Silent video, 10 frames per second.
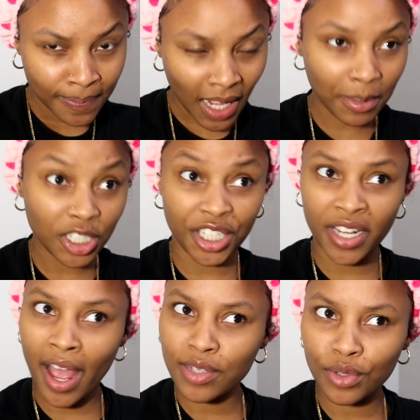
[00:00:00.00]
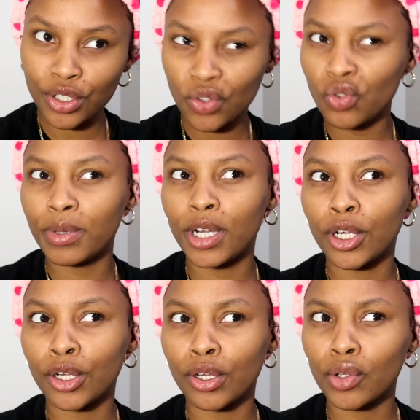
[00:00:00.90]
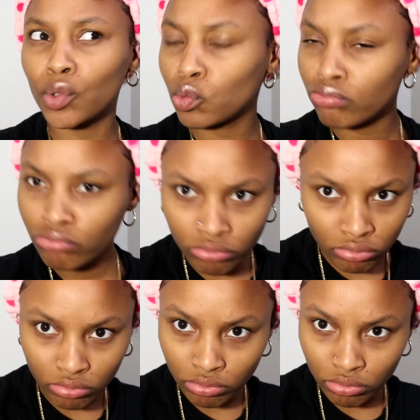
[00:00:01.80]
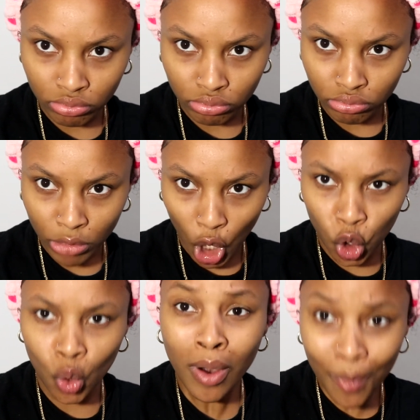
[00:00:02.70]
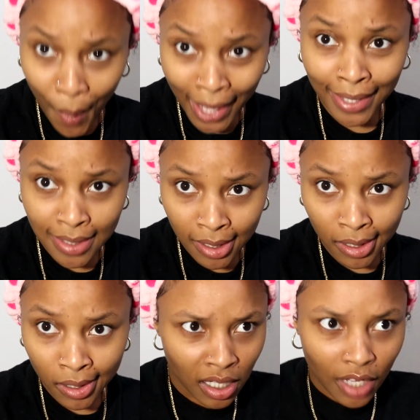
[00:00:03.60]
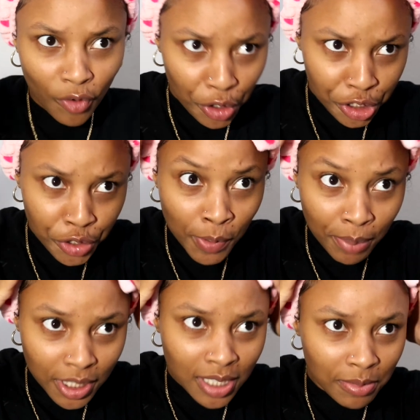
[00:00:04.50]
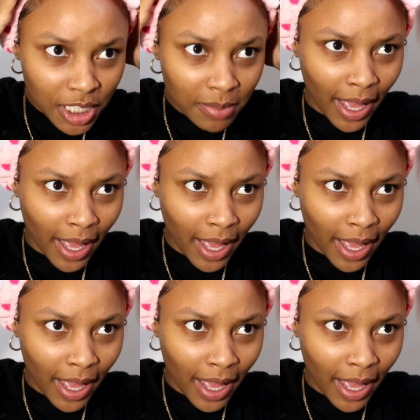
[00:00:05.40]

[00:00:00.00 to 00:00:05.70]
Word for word: I mean, she has one too, but, girl, you are white. Of course you can push some shit